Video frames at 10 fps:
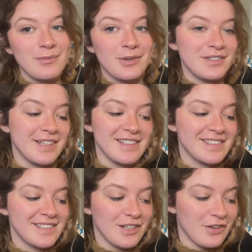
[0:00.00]
projects.
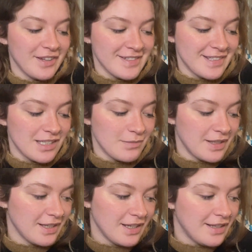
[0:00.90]
You know, there's
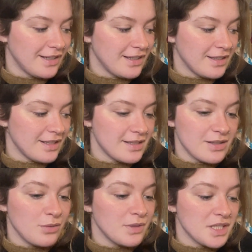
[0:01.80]

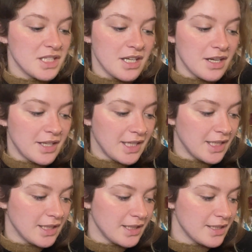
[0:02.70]
so much learning
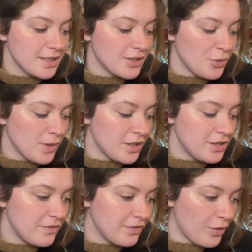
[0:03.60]
and there's so much
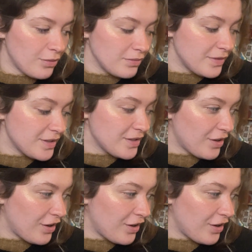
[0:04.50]
involved. So